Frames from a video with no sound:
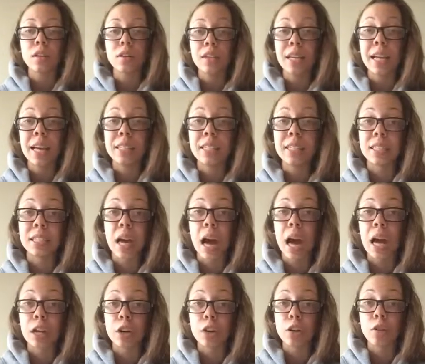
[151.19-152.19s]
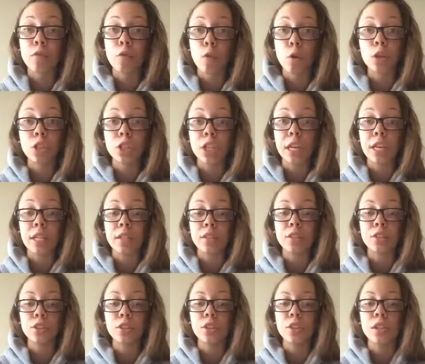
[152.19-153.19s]
He had desire for
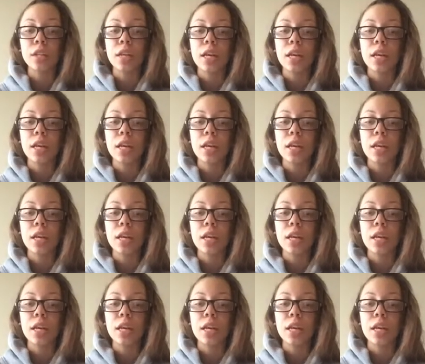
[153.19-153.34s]
change.